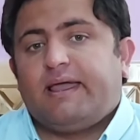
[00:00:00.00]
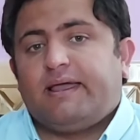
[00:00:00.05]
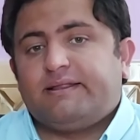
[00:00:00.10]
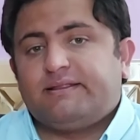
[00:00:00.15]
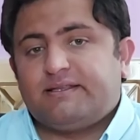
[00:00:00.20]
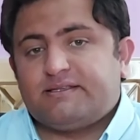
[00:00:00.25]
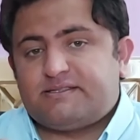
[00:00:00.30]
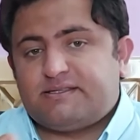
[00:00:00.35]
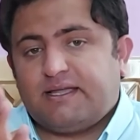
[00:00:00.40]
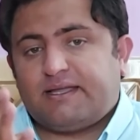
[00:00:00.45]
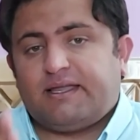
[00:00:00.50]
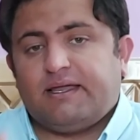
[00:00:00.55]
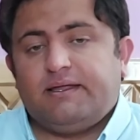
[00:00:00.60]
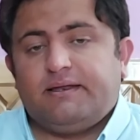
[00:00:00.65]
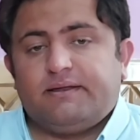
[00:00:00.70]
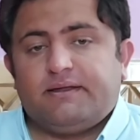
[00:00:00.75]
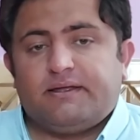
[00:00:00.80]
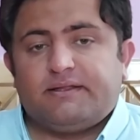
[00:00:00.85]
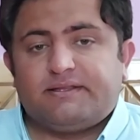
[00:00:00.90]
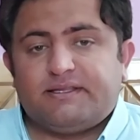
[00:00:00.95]
The
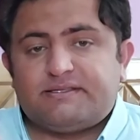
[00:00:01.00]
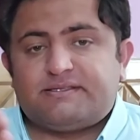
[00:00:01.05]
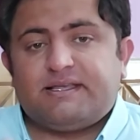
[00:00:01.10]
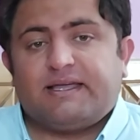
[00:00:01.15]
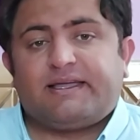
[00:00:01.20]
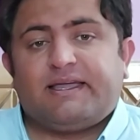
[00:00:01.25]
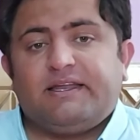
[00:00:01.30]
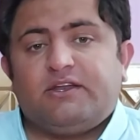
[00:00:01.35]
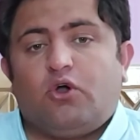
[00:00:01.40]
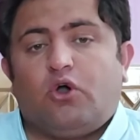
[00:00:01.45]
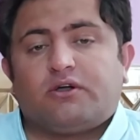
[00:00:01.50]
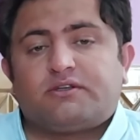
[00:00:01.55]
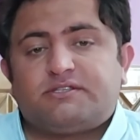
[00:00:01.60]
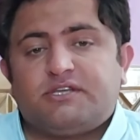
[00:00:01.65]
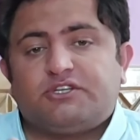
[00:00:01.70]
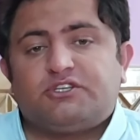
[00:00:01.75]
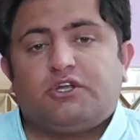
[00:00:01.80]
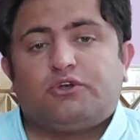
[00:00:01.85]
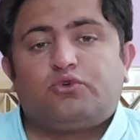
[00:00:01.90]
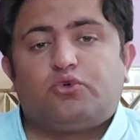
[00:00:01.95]
second
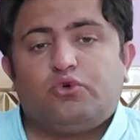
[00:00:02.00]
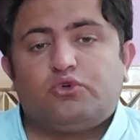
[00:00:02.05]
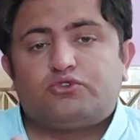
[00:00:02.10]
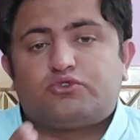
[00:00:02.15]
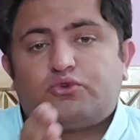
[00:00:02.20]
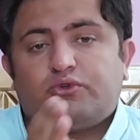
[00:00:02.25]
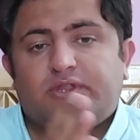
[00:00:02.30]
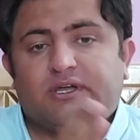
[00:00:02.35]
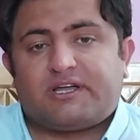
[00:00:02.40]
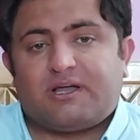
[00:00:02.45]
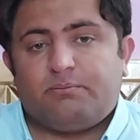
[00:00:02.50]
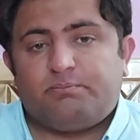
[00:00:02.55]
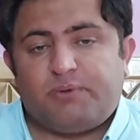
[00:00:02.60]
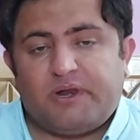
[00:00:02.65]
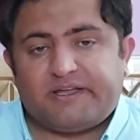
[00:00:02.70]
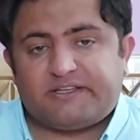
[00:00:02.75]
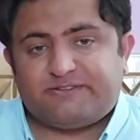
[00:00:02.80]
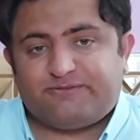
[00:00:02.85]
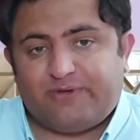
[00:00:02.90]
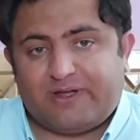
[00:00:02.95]
oxygen goes to the
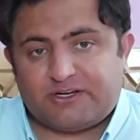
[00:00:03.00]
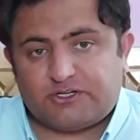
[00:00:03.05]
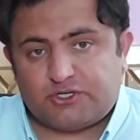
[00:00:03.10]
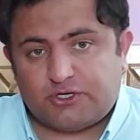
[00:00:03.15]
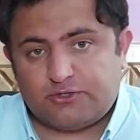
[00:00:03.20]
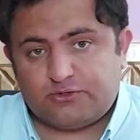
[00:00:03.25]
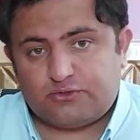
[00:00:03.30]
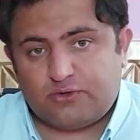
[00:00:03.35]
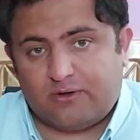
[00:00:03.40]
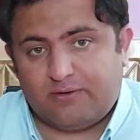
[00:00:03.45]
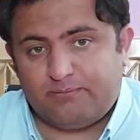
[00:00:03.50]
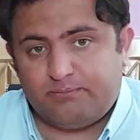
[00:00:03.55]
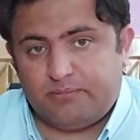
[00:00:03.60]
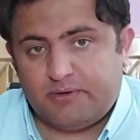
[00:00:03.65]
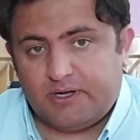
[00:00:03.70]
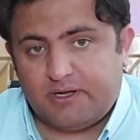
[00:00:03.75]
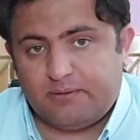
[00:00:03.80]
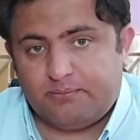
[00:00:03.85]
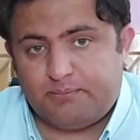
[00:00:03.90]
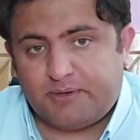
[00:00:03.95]
complex functions of
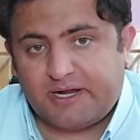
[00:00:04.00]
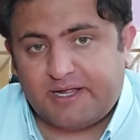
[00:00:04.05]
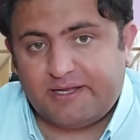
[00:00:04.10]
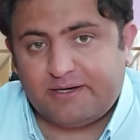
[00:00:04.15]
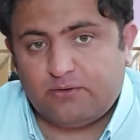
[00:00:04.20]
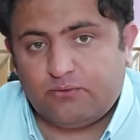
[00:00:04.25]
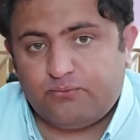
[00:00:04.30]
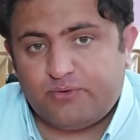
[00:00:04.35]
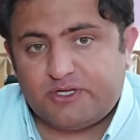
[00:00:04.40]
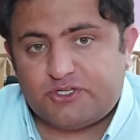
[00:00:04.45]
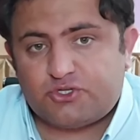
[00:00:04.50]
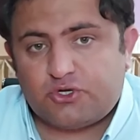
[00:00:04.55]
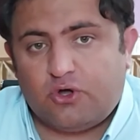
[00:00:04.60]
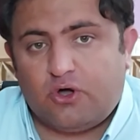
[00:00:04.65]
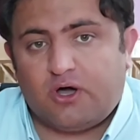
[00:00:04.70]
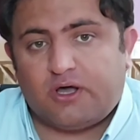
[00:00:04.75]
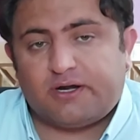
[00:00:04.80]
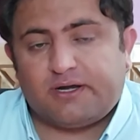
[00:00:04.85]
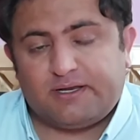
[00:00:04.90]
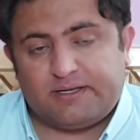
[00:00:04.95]
brain, which
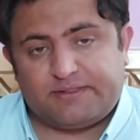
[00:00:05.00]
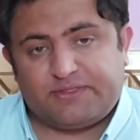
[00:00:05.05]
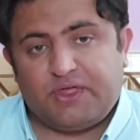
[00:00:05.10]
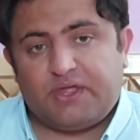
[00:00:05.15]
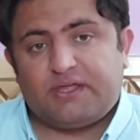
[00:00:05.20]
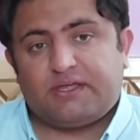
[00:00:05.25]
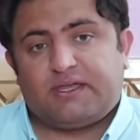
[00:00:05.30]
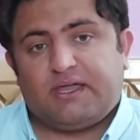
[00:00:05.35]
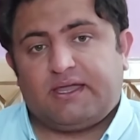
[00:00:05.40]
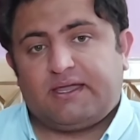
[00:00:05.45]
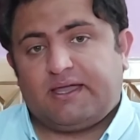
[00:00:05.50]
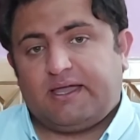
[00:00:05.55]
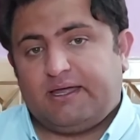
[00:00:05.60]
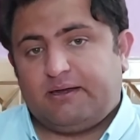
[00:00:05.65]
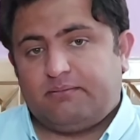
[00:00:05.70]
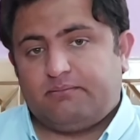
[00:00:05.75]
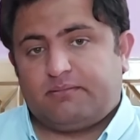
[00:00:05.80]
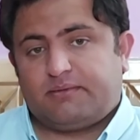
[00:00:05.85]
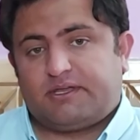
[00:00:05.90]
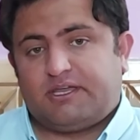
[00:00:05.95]
are thinking
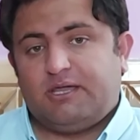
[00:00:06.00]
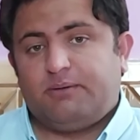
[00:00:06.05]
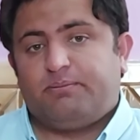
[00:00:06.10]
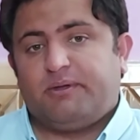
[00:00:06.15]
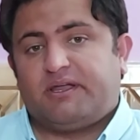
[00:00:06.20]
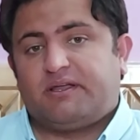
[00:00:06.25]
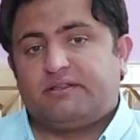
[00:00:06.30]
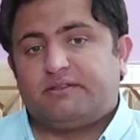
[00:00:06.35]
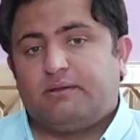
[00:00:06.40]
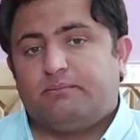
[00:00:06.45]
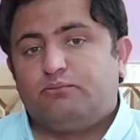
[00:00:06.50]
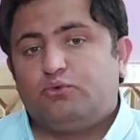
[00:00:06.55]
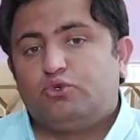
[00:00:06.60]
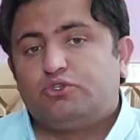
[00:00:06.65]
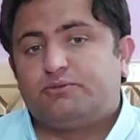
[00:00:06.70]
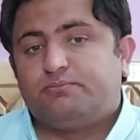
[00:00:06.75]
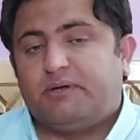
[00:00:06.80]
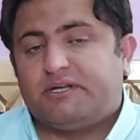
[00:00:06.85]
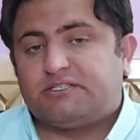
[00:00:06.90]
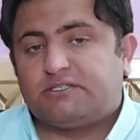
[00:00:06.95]
and keeping the
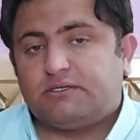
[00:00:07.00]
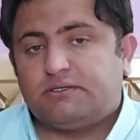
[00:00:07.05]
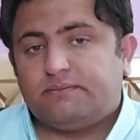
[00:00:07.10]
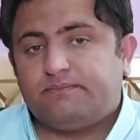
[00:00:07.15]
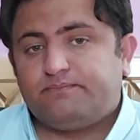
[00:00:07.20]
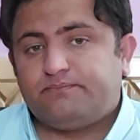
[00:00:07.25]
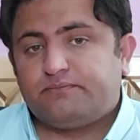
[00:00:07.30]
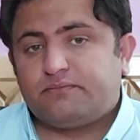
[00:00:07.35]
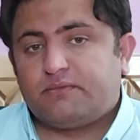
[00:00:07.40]
mood better.